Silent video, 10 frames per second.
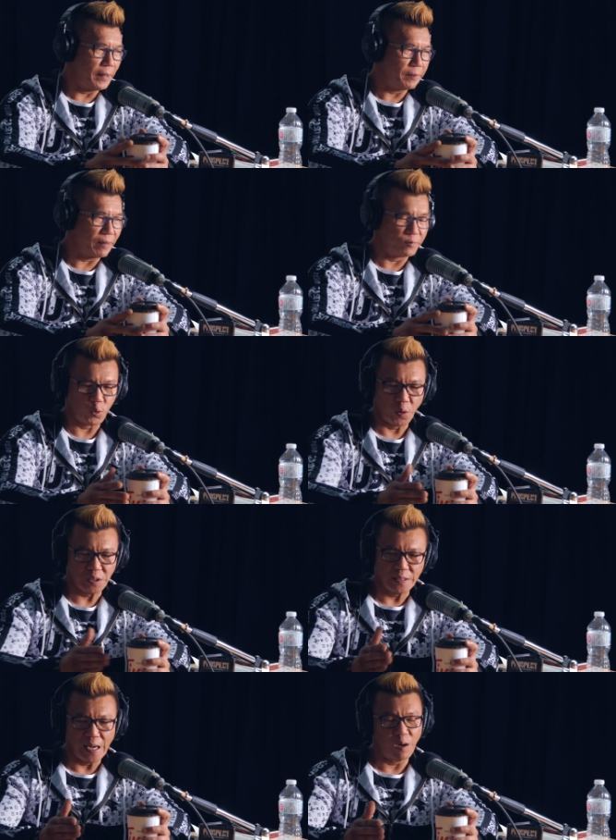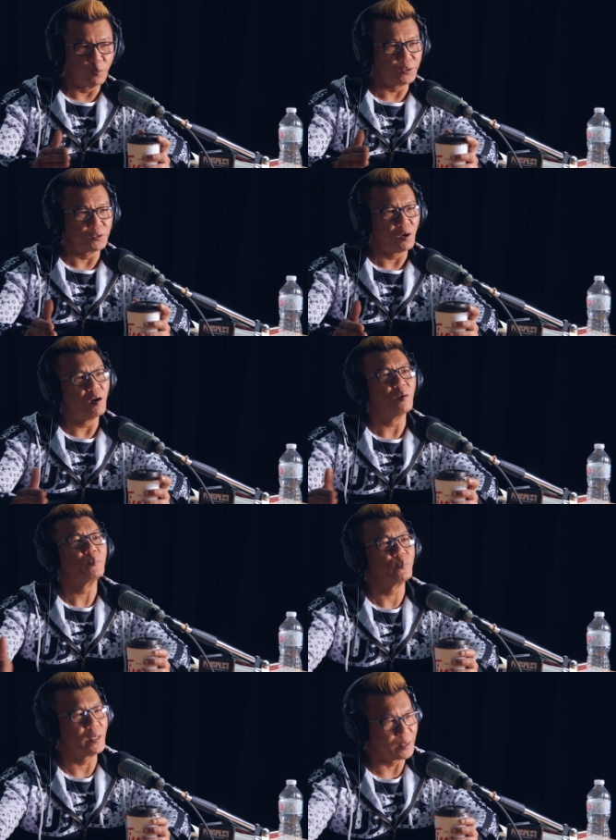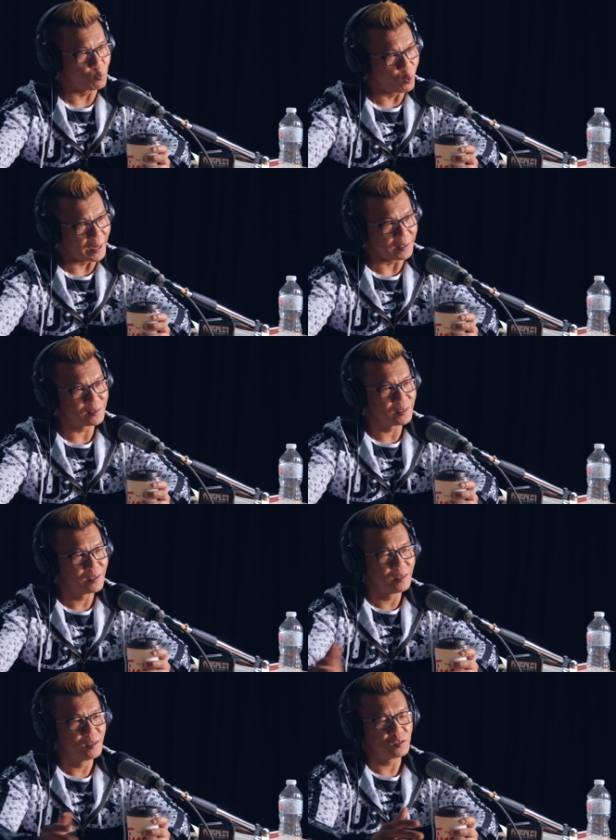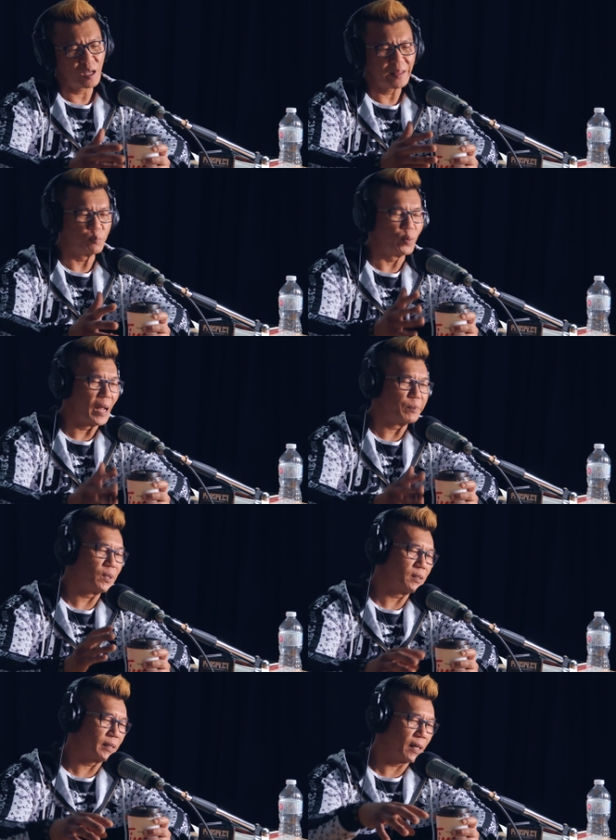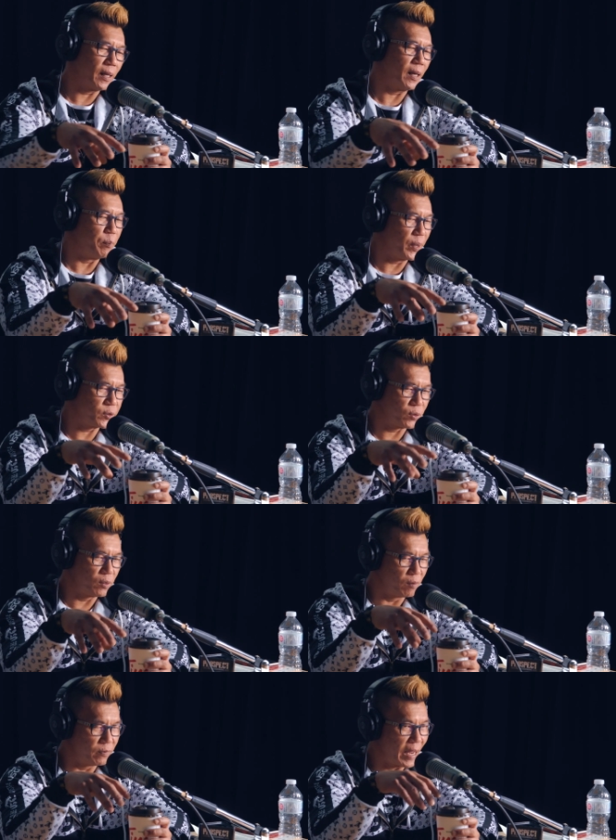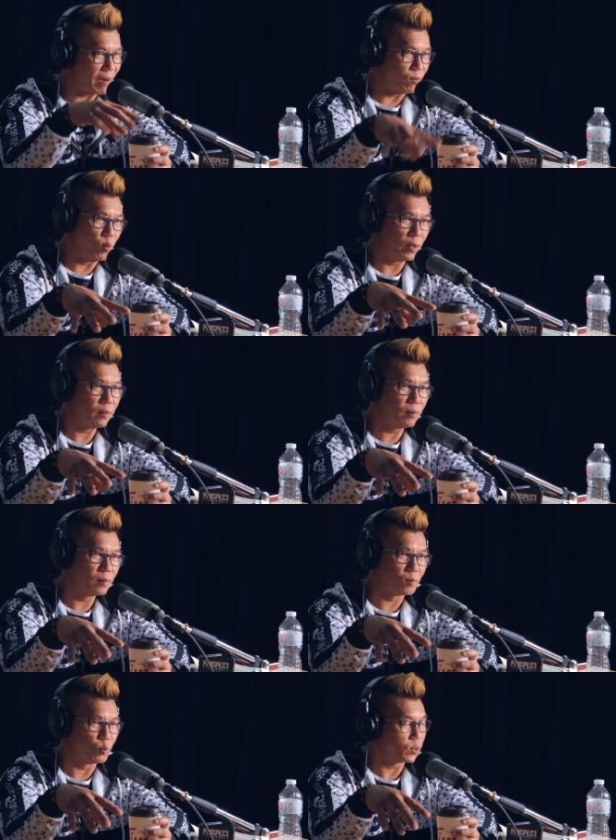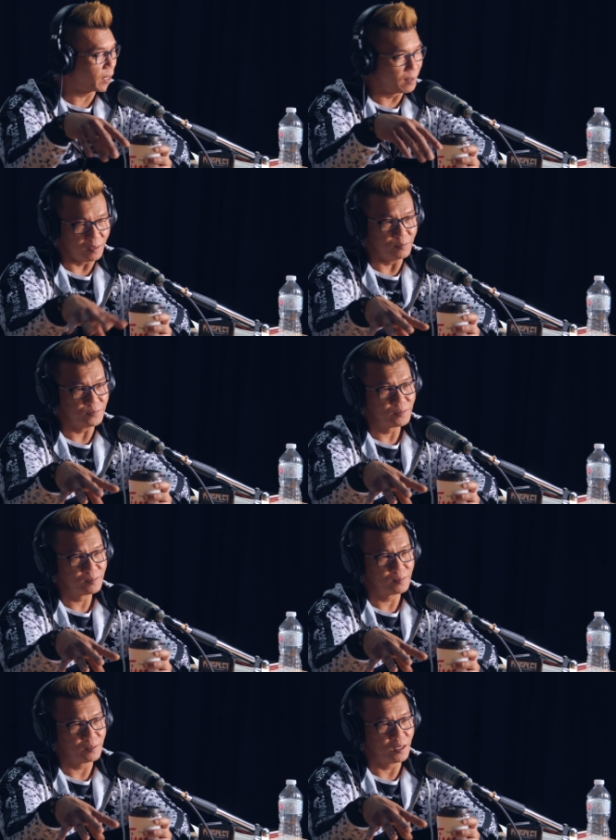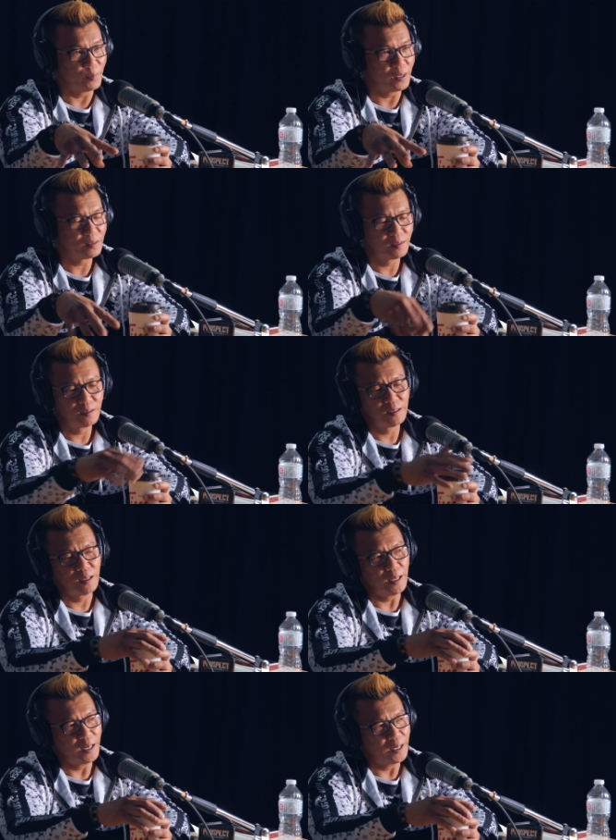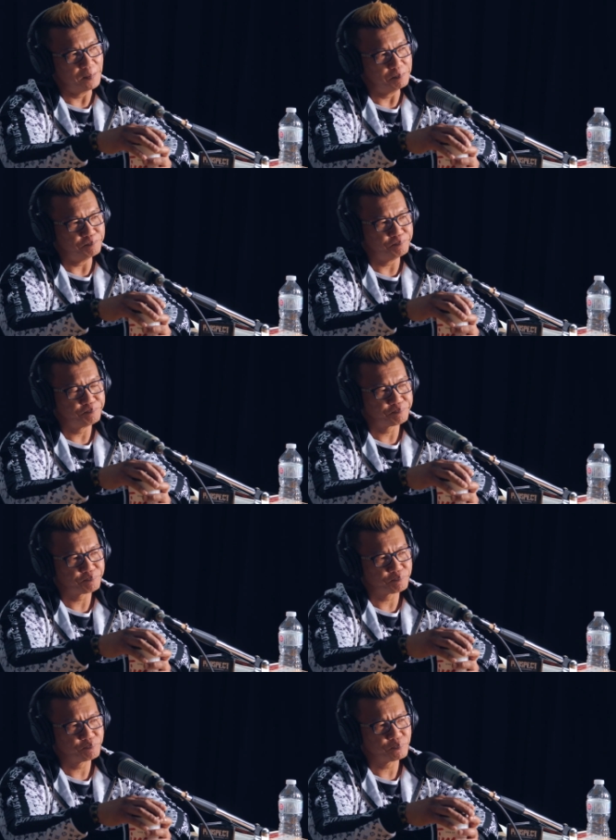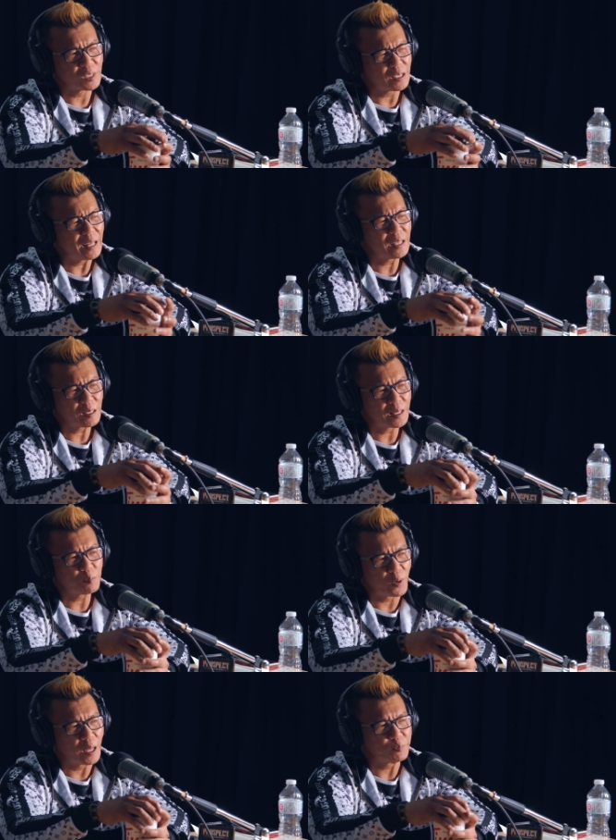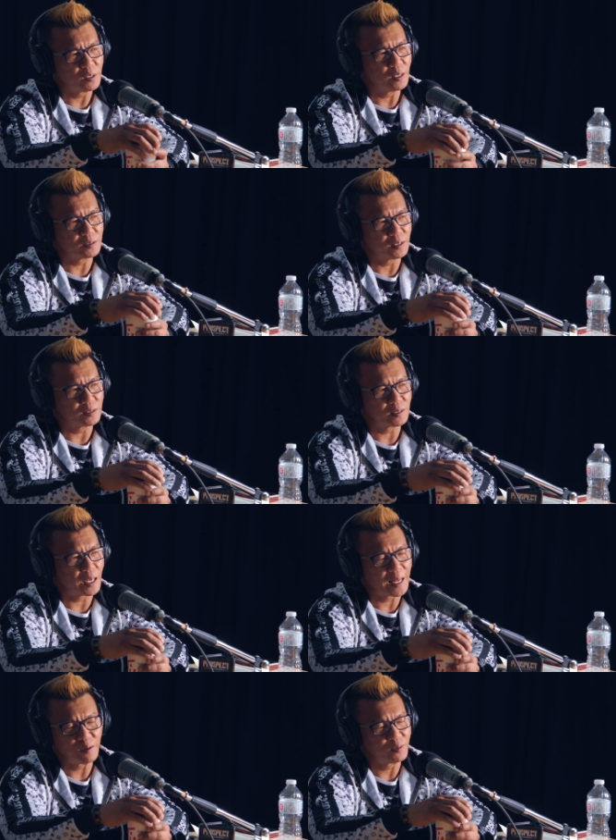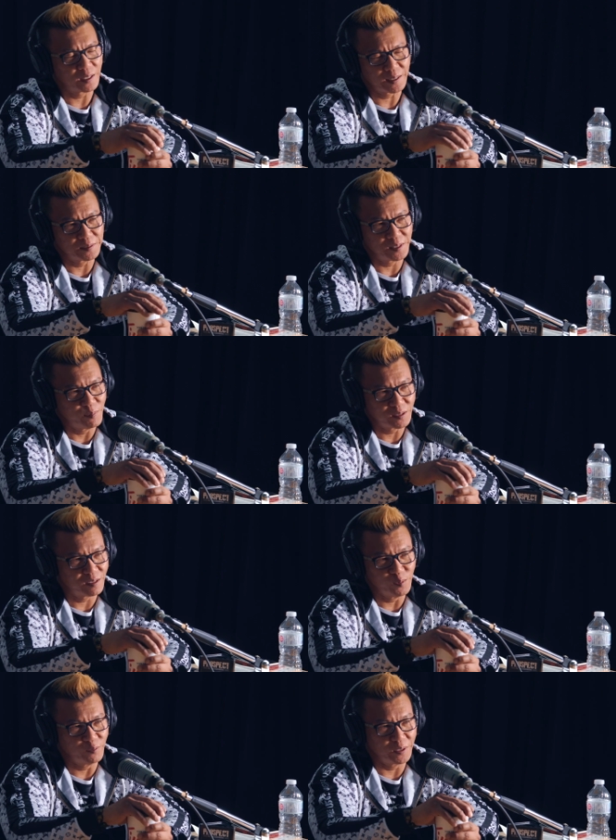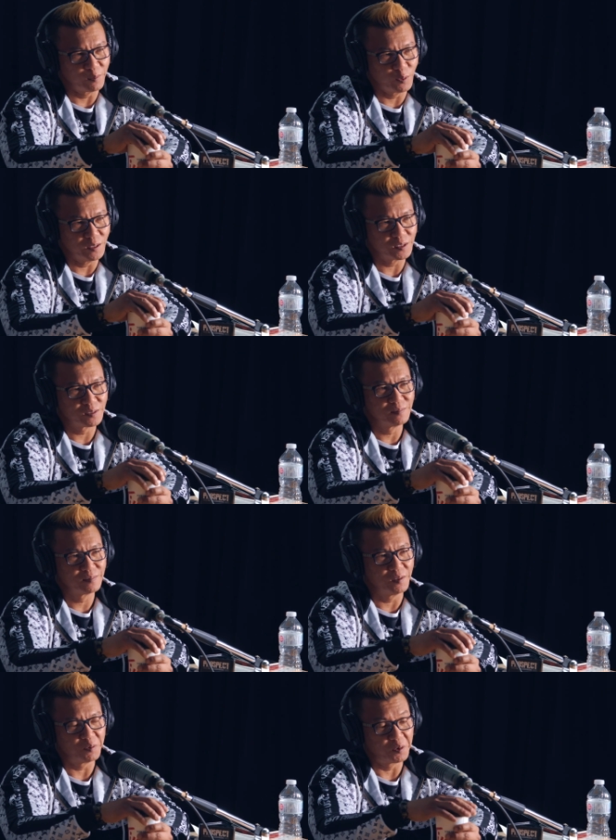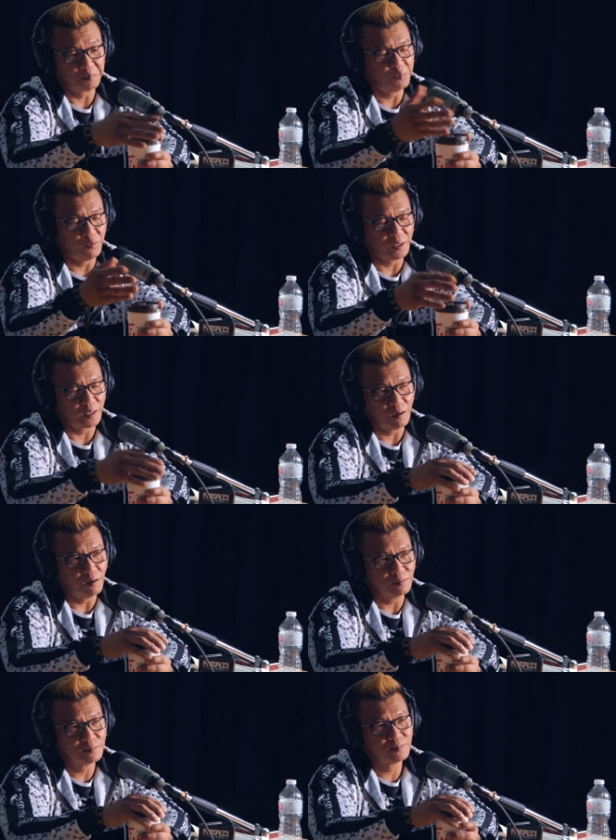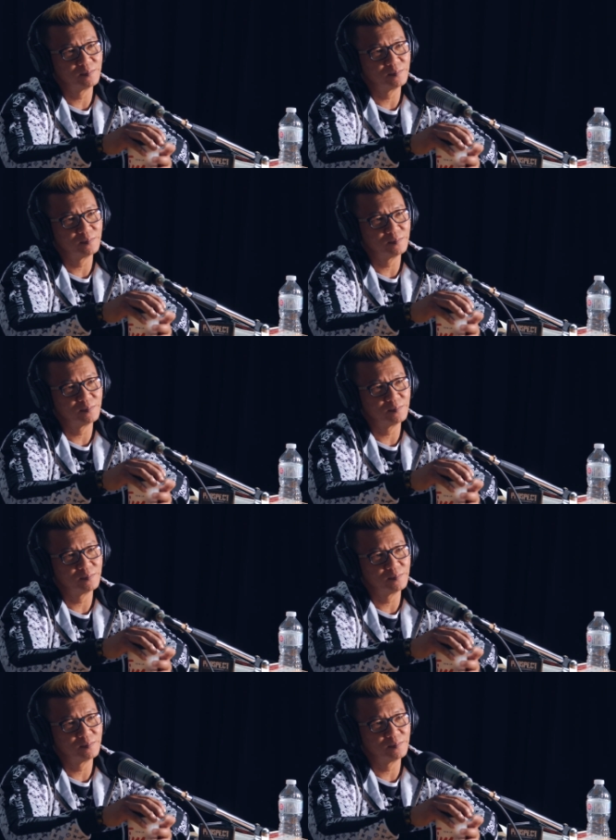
we have Georgetown, which is all mainly whites. So I think Brampton's got a mixture of everyone, which I love. You know what I mean? Yeah, I think Brampton is. I don't think I can see myself moving anywhere else or moving at all.